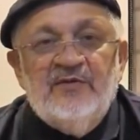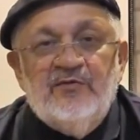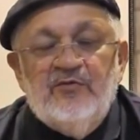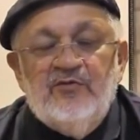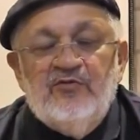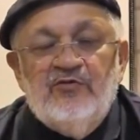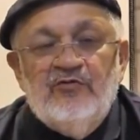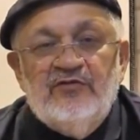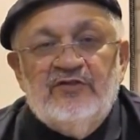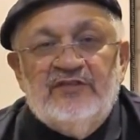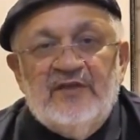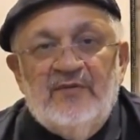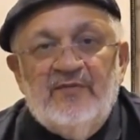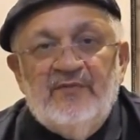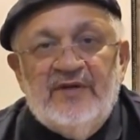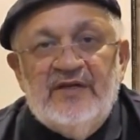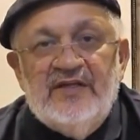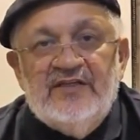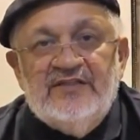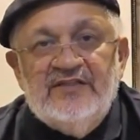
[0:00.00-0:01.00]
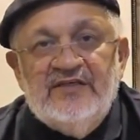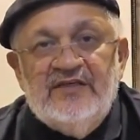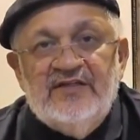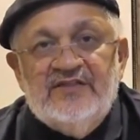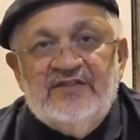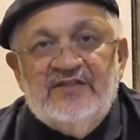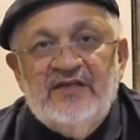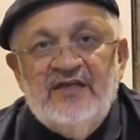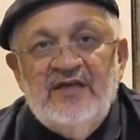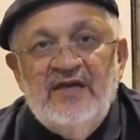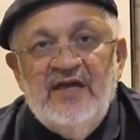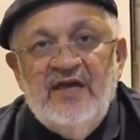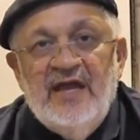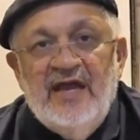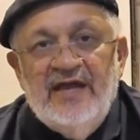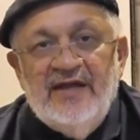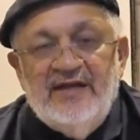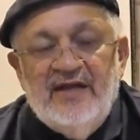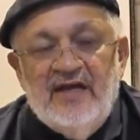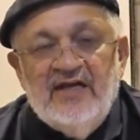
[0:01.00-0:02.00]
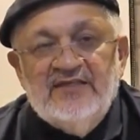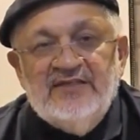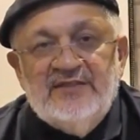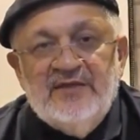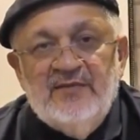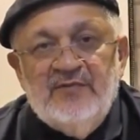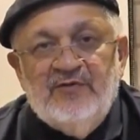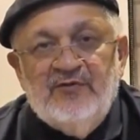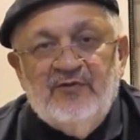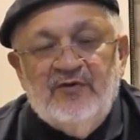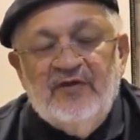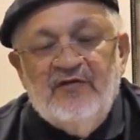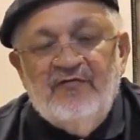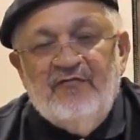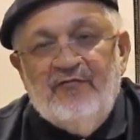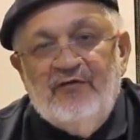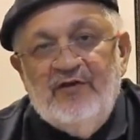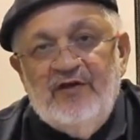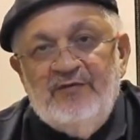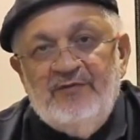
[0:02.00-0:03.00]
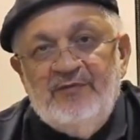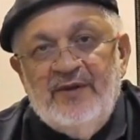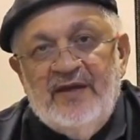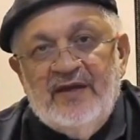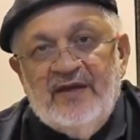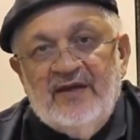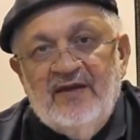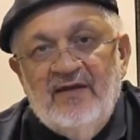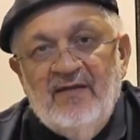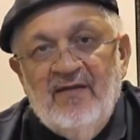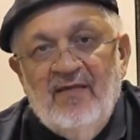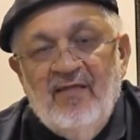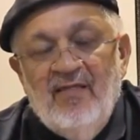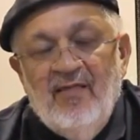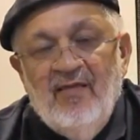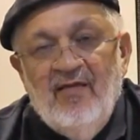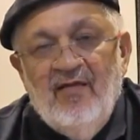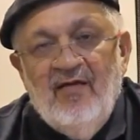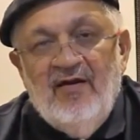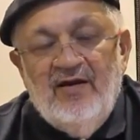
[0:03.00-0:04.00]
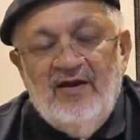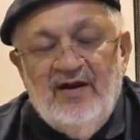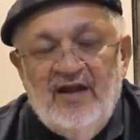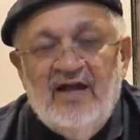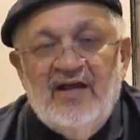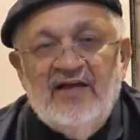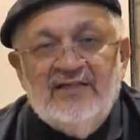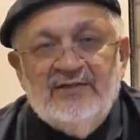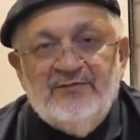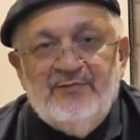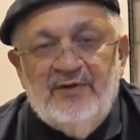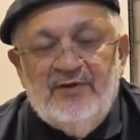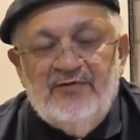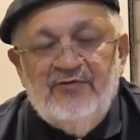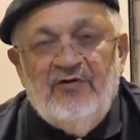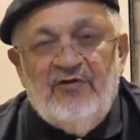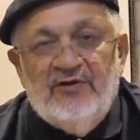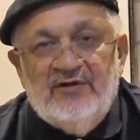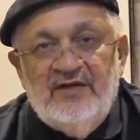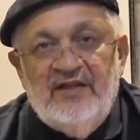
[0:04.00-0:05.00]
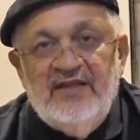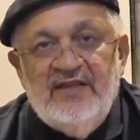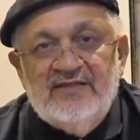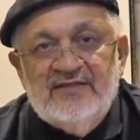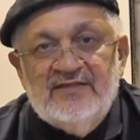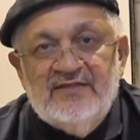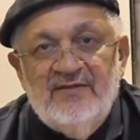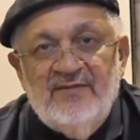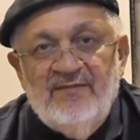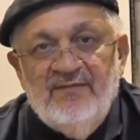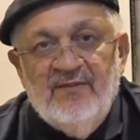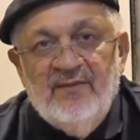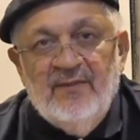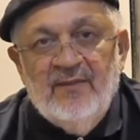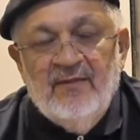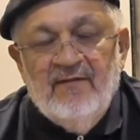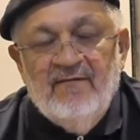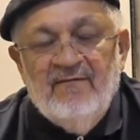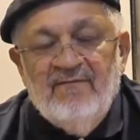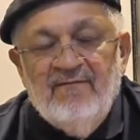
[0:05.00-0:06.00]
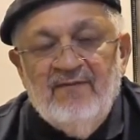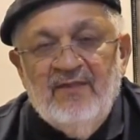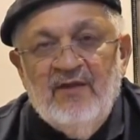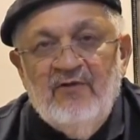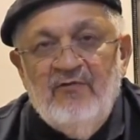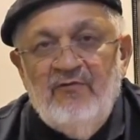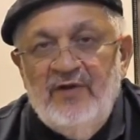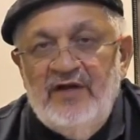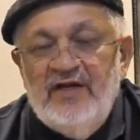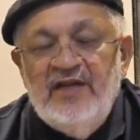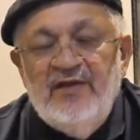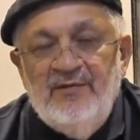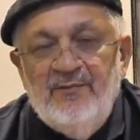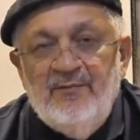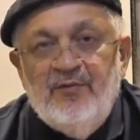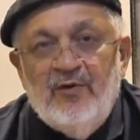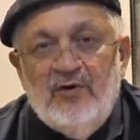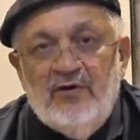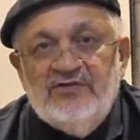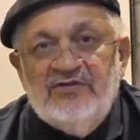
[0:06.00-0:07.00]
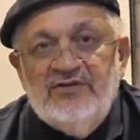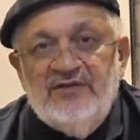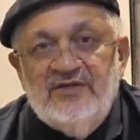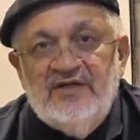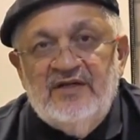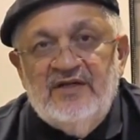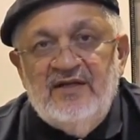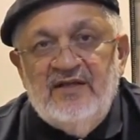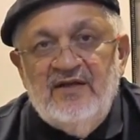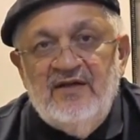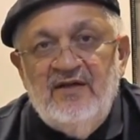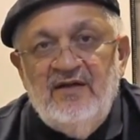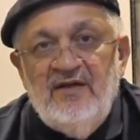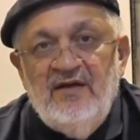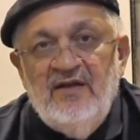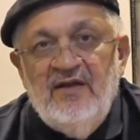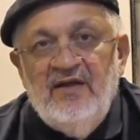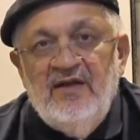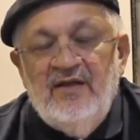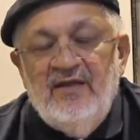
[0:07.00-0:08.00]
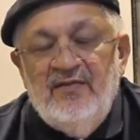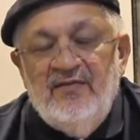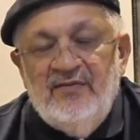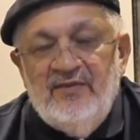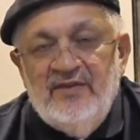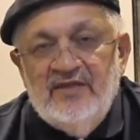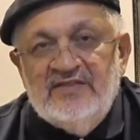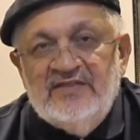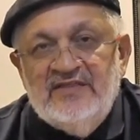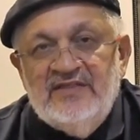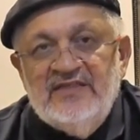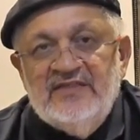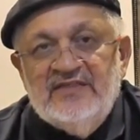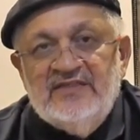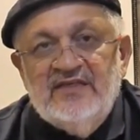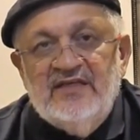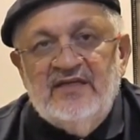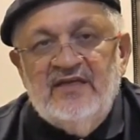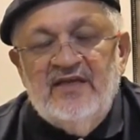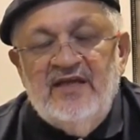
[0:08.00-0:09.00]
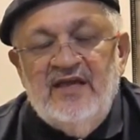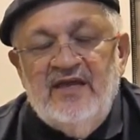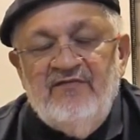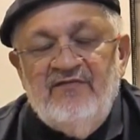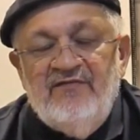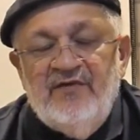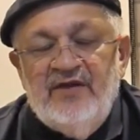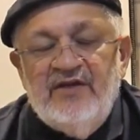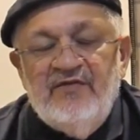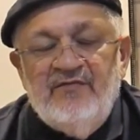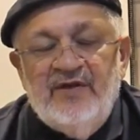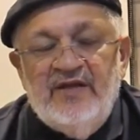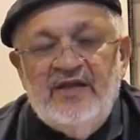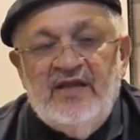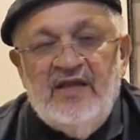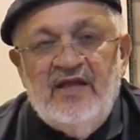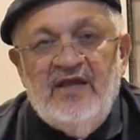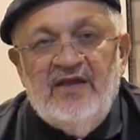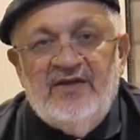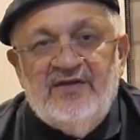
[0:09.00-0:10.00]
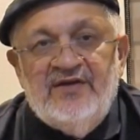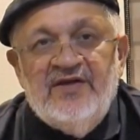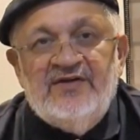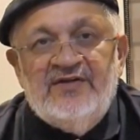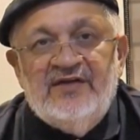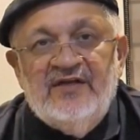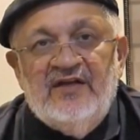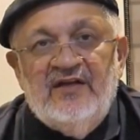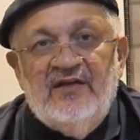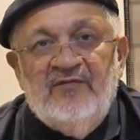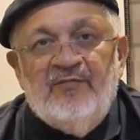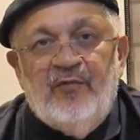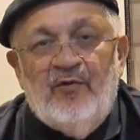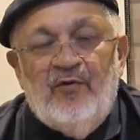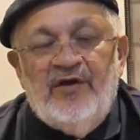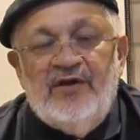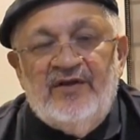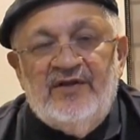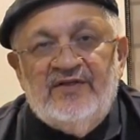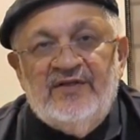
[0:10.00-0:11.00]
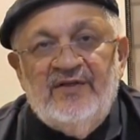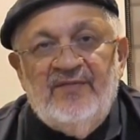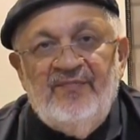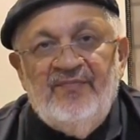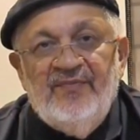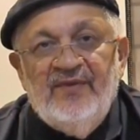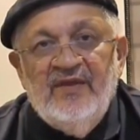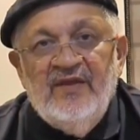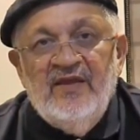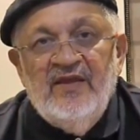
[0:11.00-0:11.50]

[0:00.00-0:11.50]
Ask them to do some research and ask them to give feedback. Last but not least, very importantly, this is a very, very critical point.